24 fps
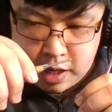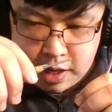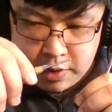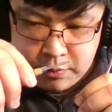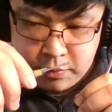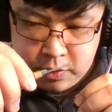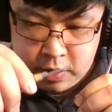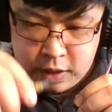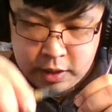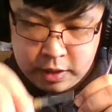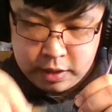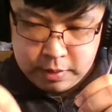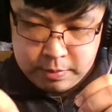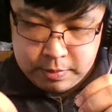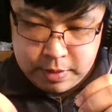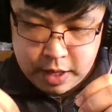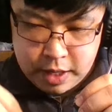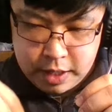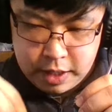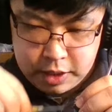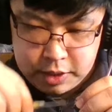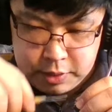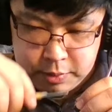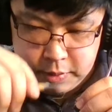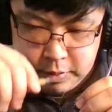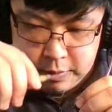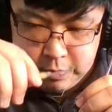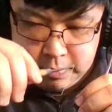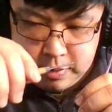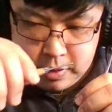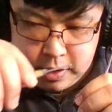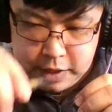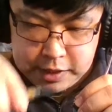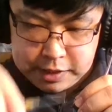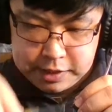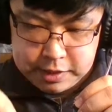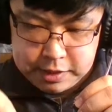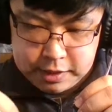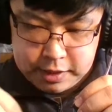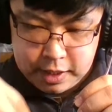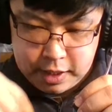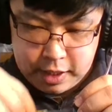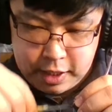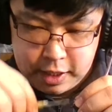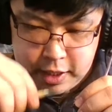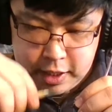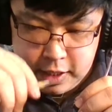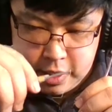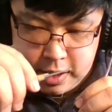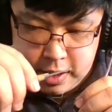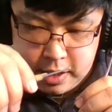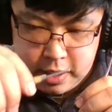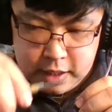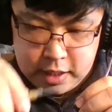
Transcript: I want the body to be pretty skinny,